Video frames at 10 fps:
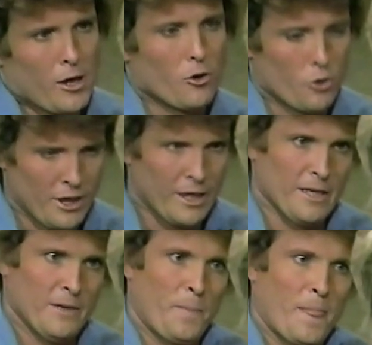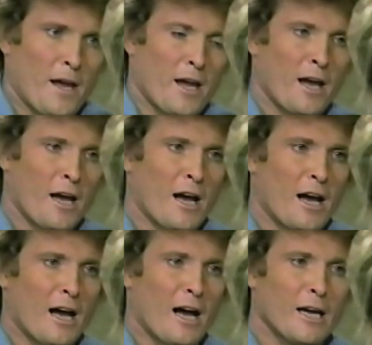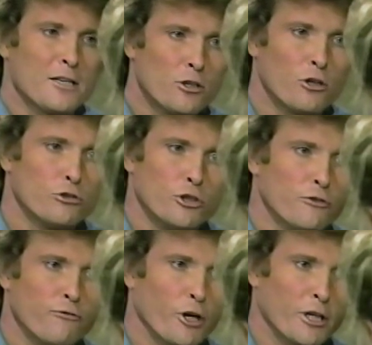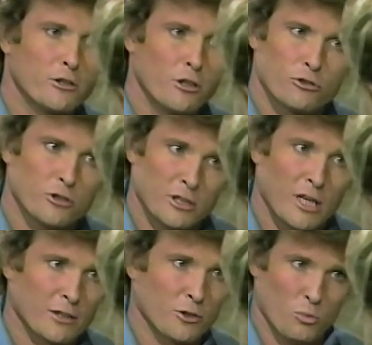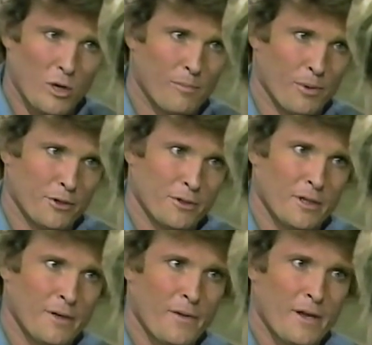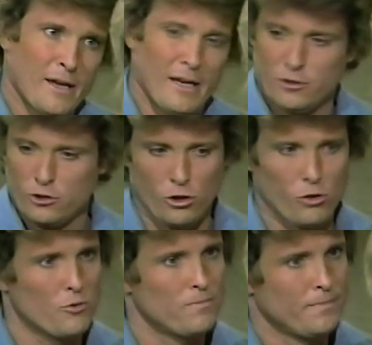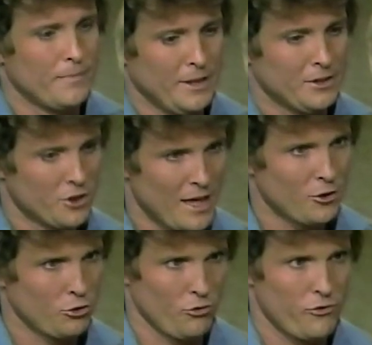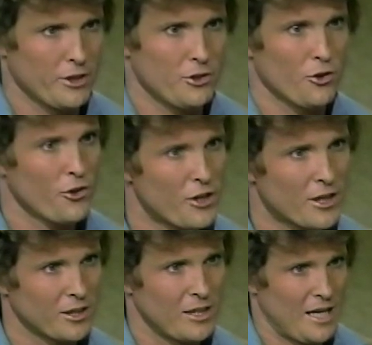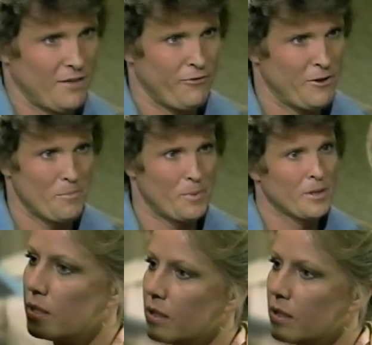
Okay. I know you're very close to Doctor Weber, and so it's natural that you think a lot of him, but...